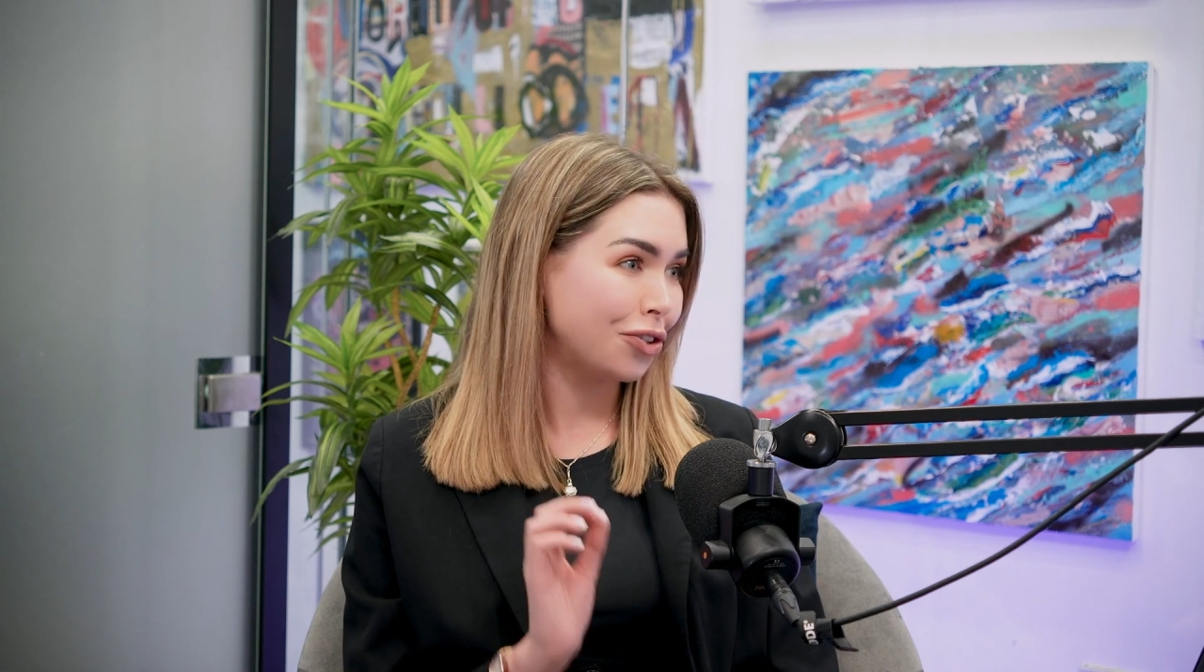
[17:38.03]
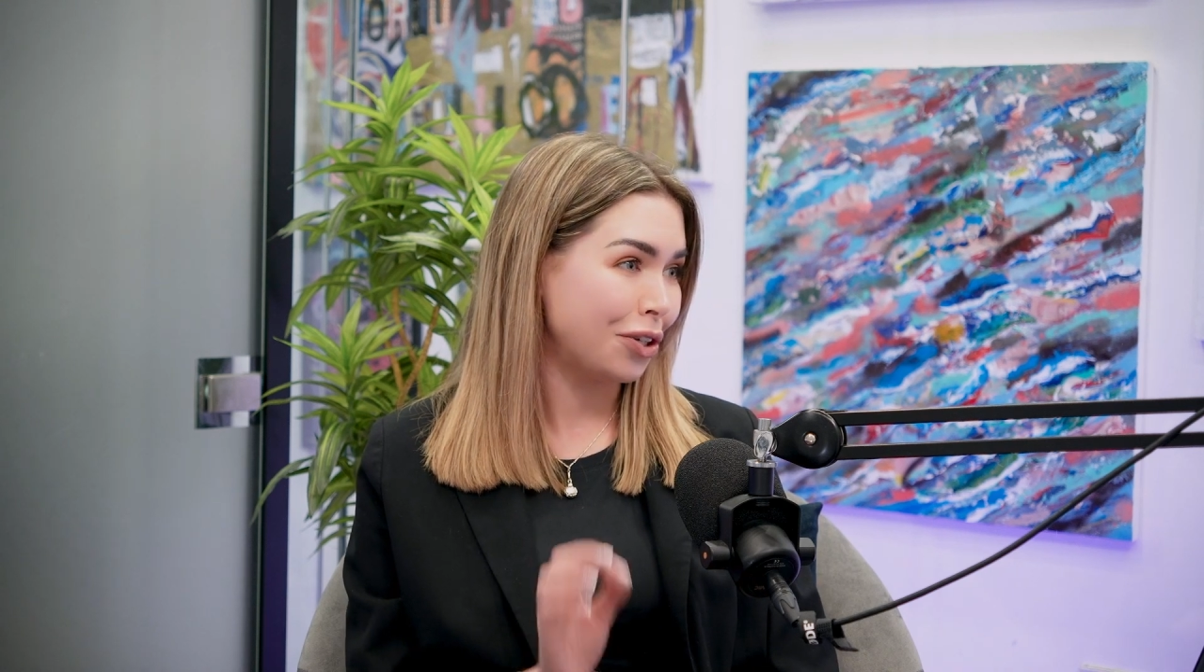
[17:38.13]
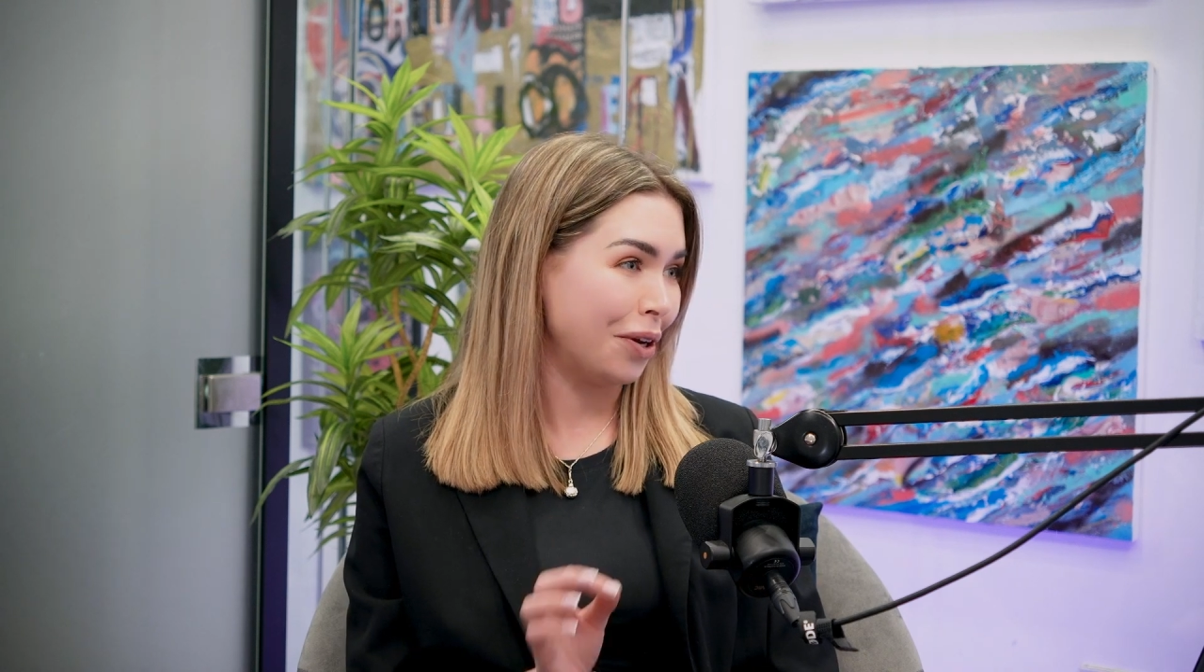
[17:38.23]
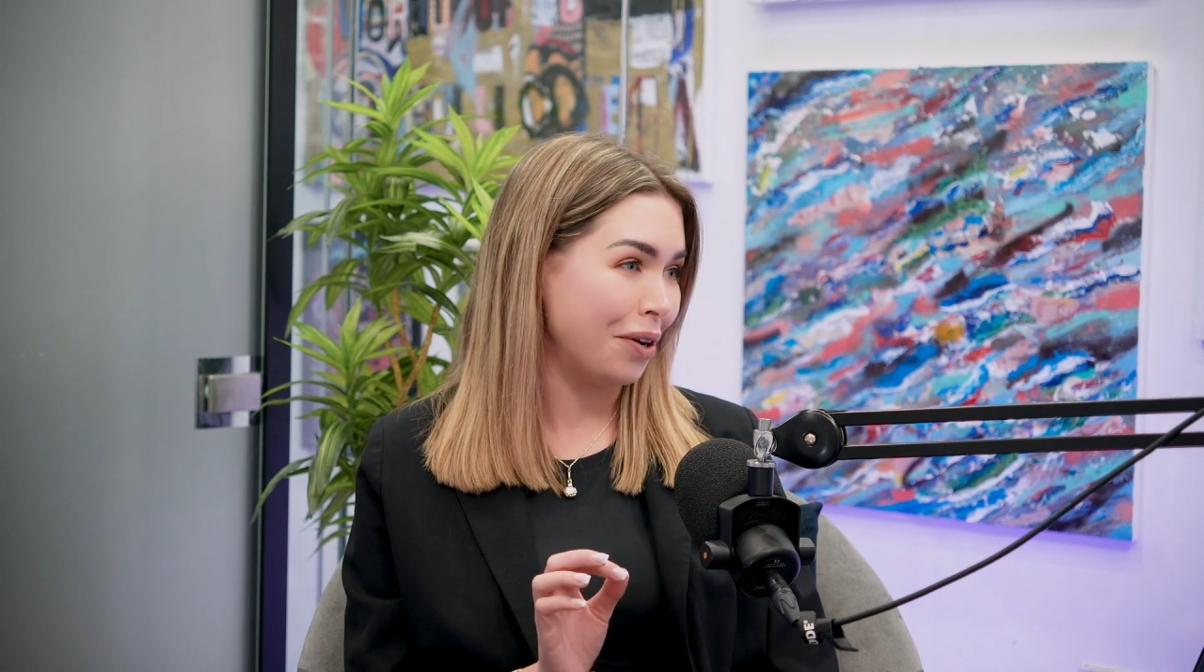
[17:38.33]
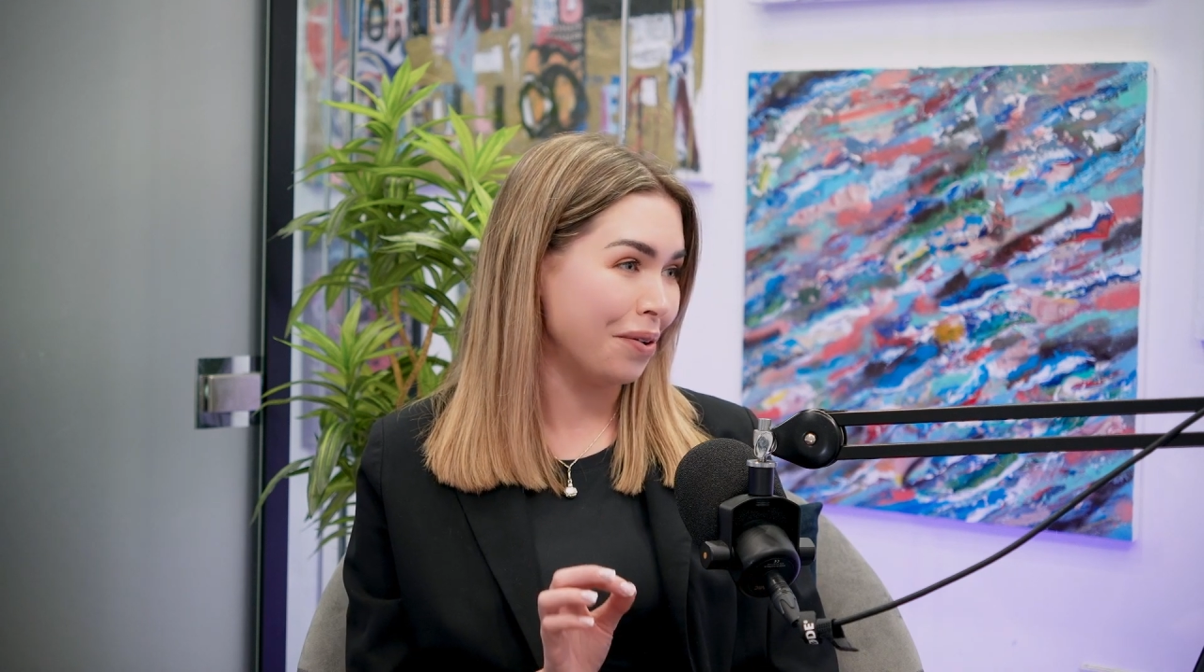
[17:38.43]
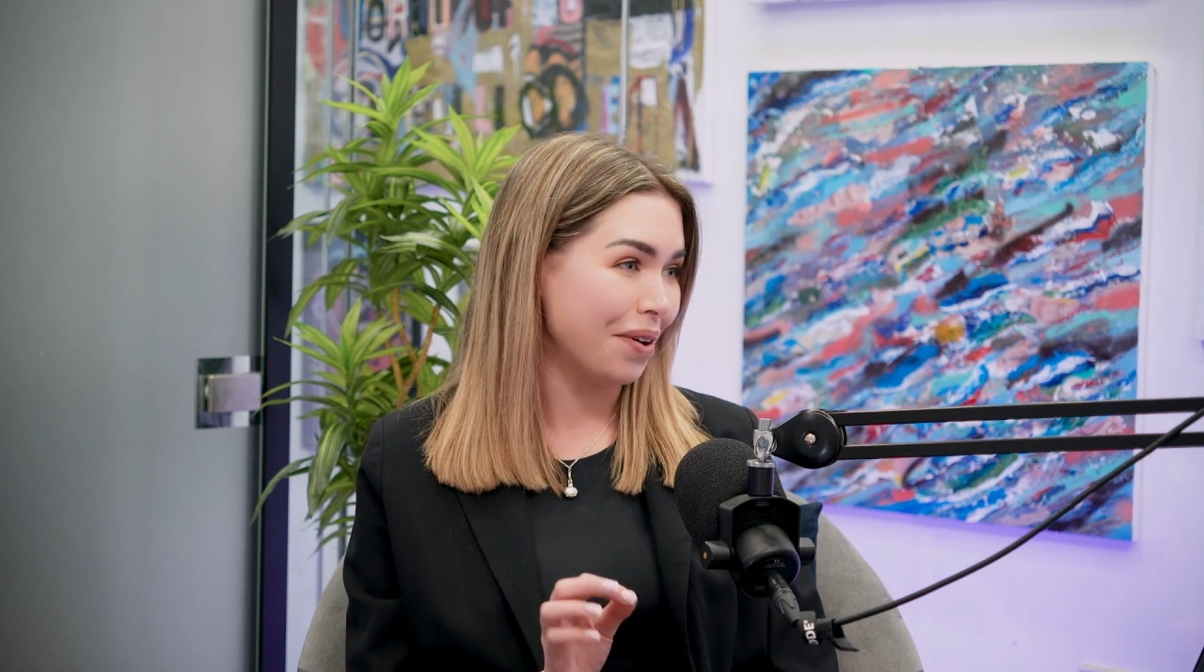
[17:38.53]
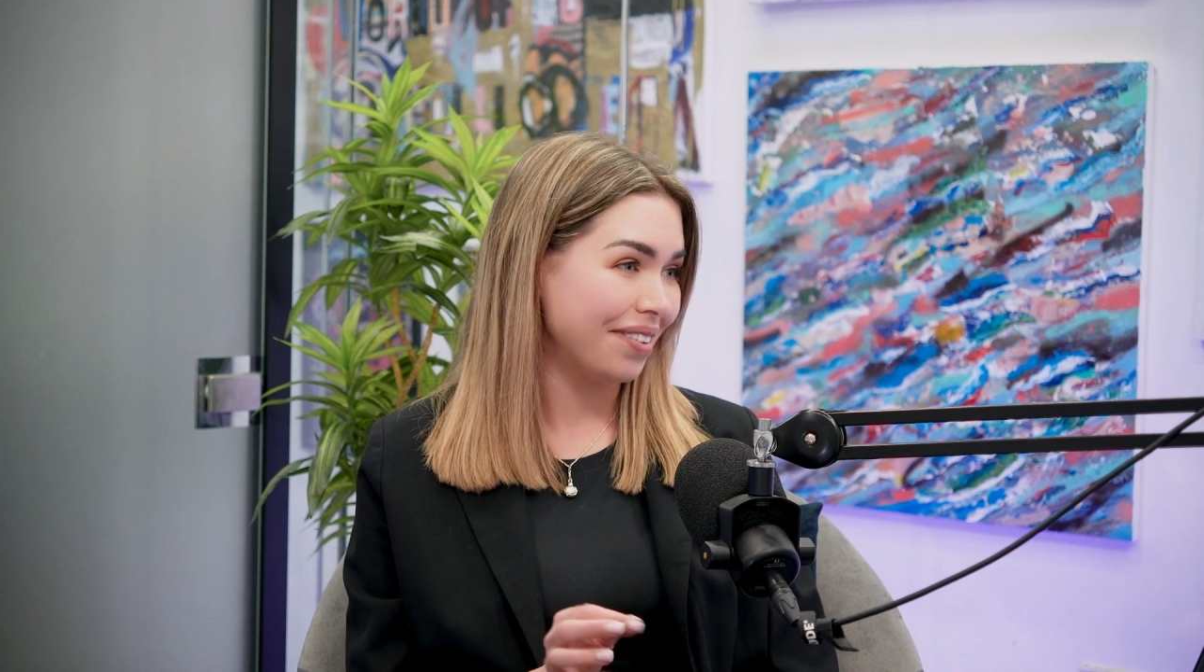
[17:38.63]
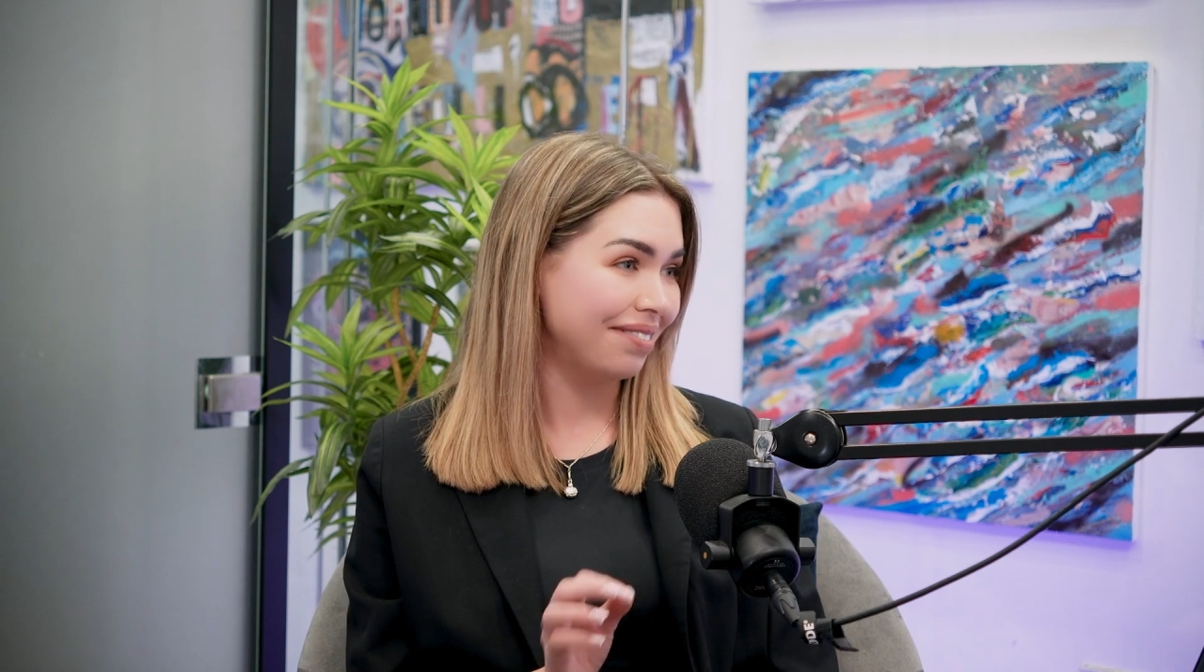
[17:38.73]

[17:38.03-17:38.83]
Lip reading: to